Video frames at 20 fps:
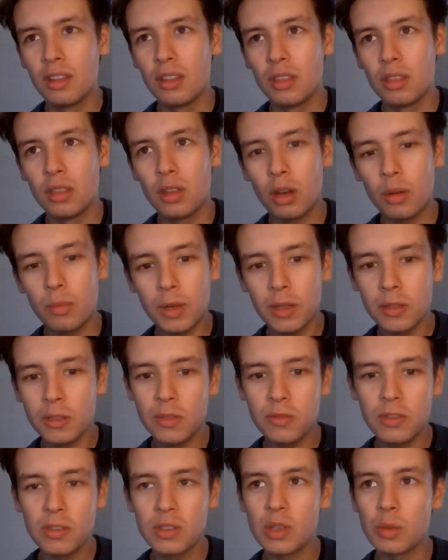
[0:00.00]
Not much
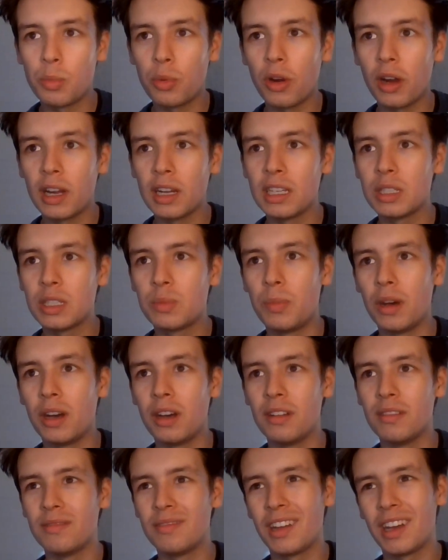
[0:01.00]
of a surprise,
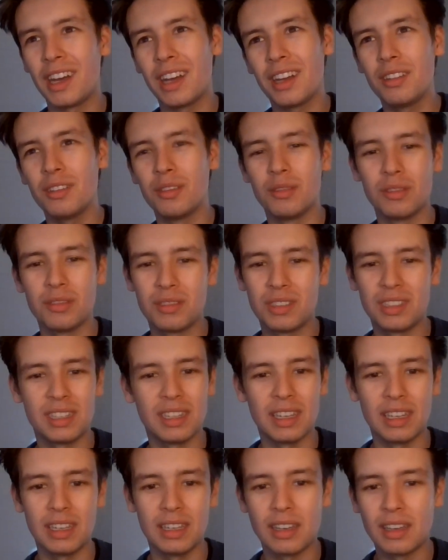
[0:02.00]
but I don't
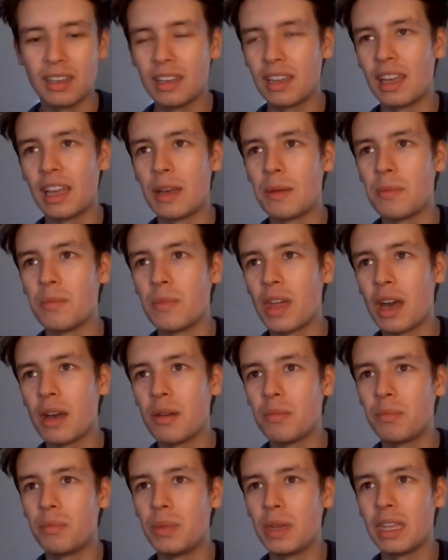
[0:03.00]
see him
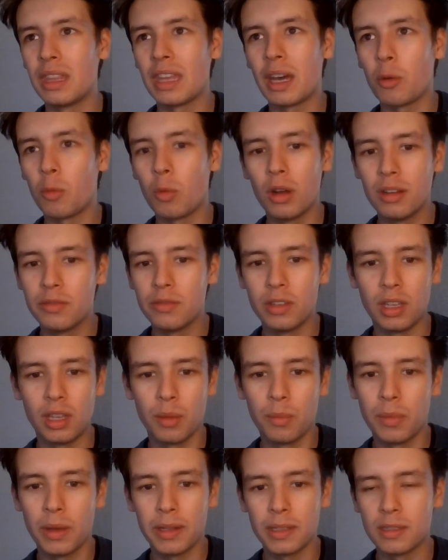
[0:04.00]
that being that worthy
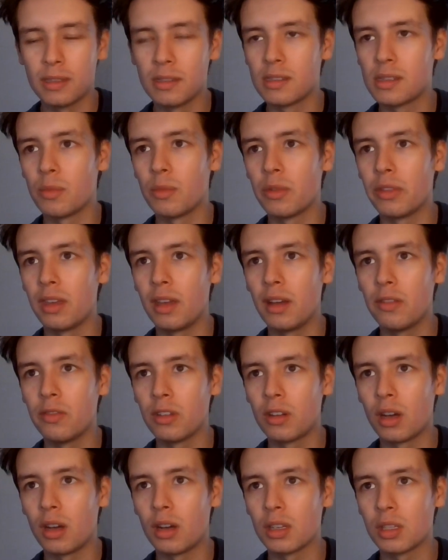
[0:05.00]
compared to some of the other
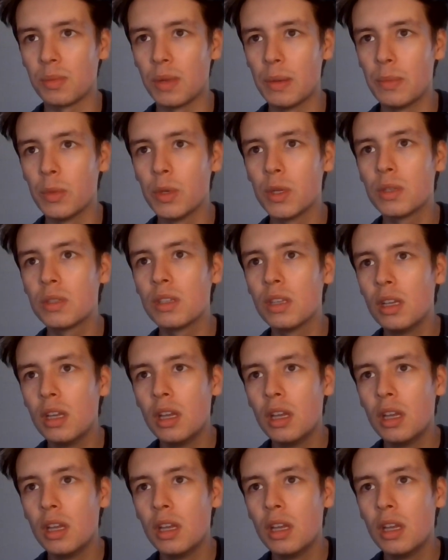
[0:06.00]
cast members.